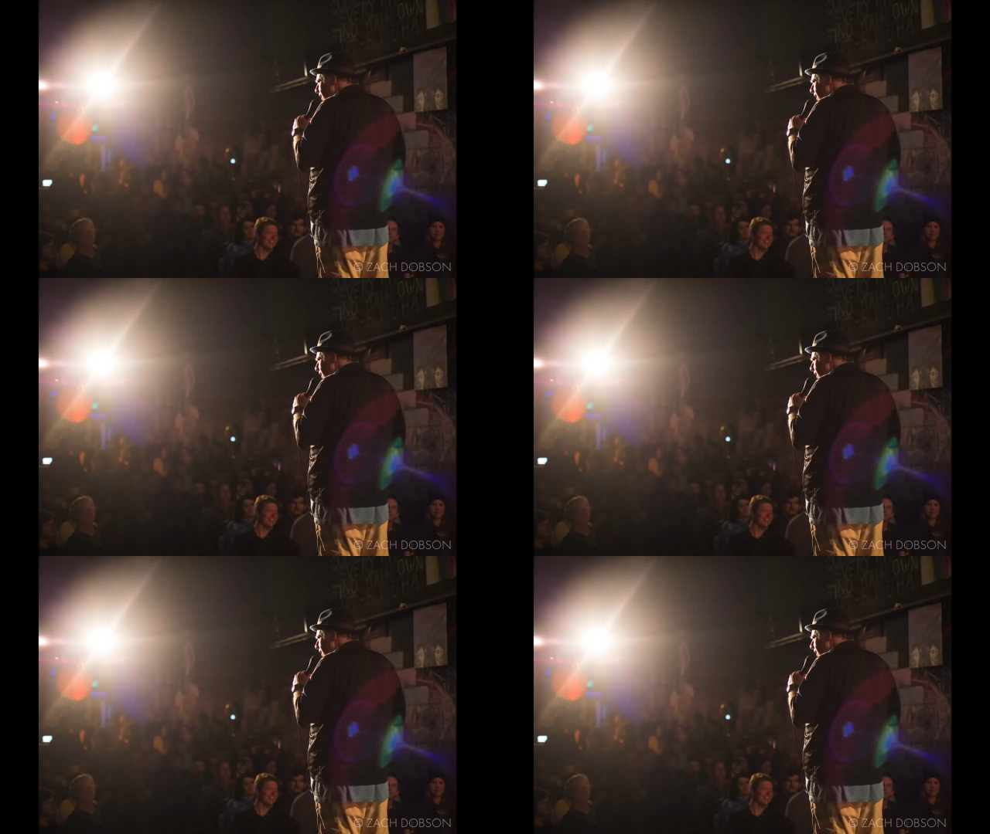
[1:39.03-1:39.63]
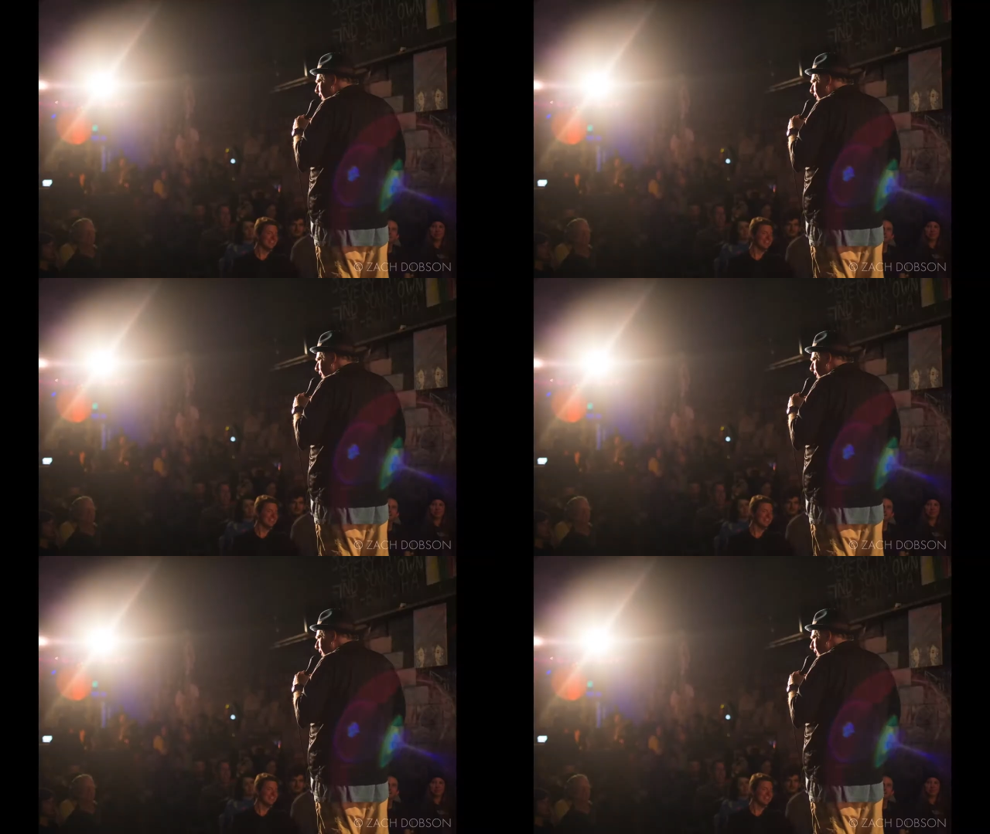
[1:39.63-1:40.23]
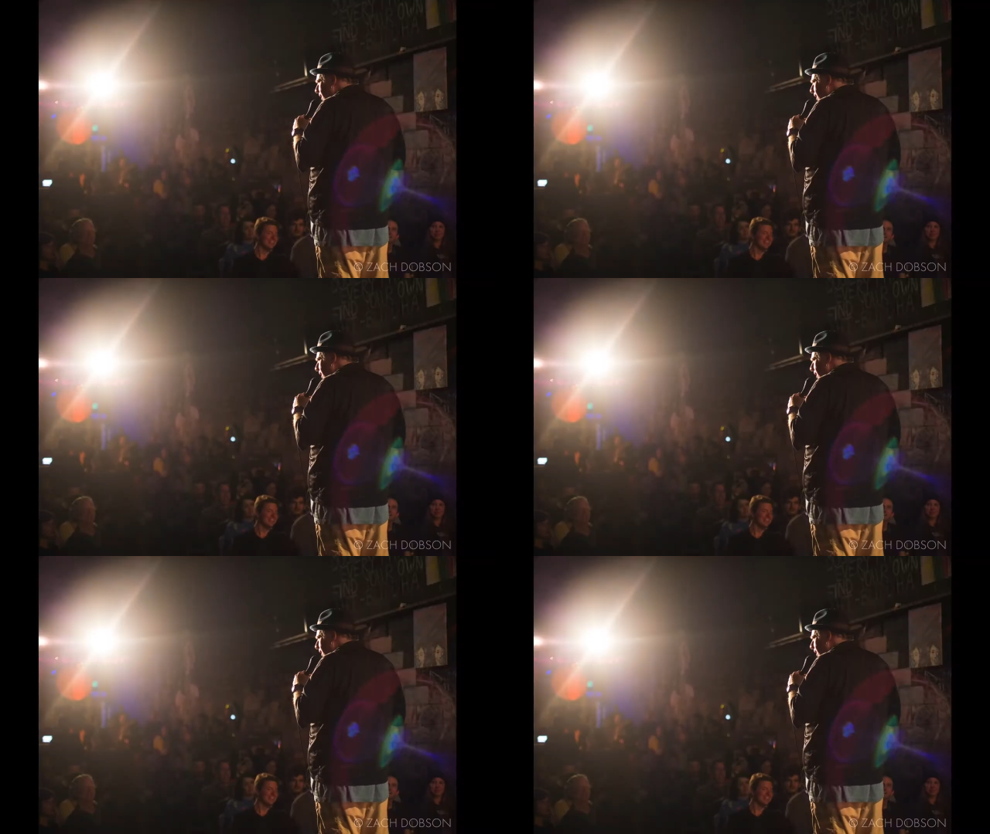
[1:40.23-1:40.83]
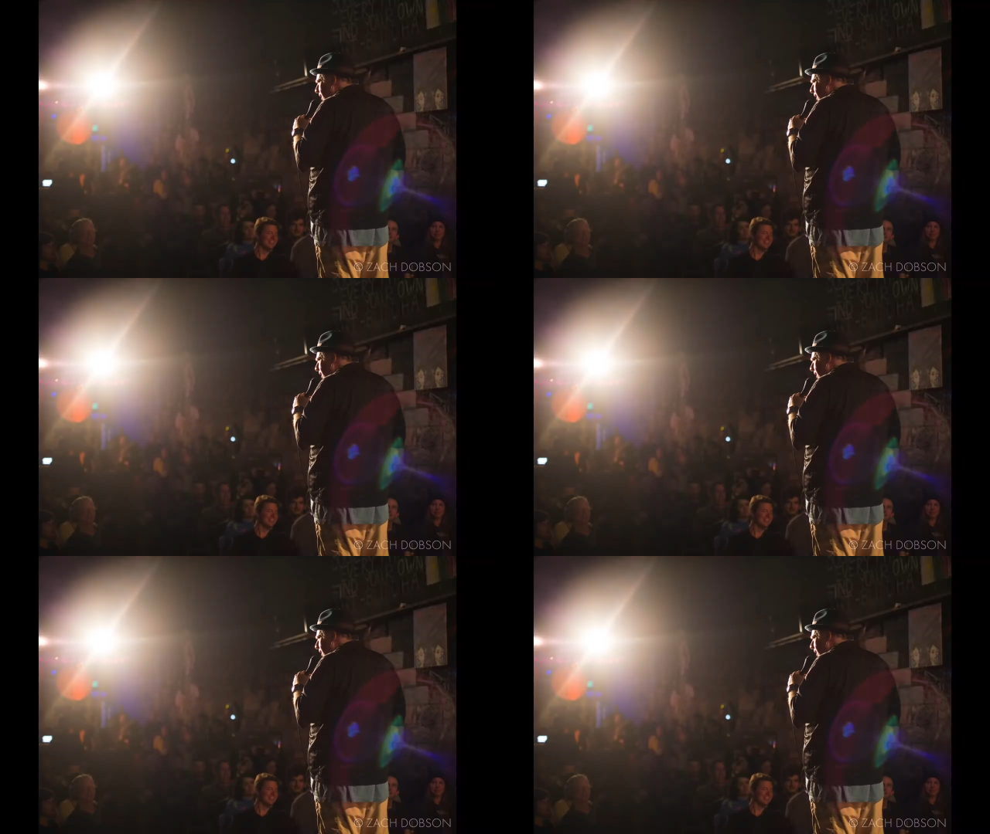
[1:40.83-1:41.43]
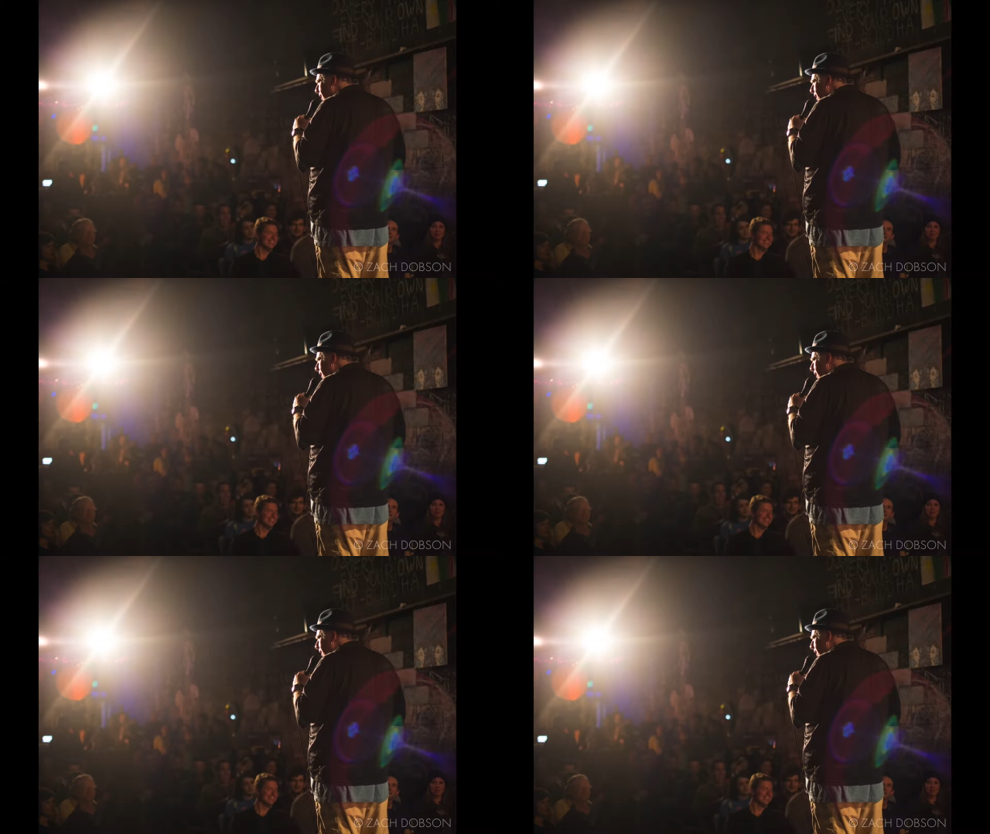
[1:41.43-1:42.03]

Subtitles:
[unreadable: no face in view]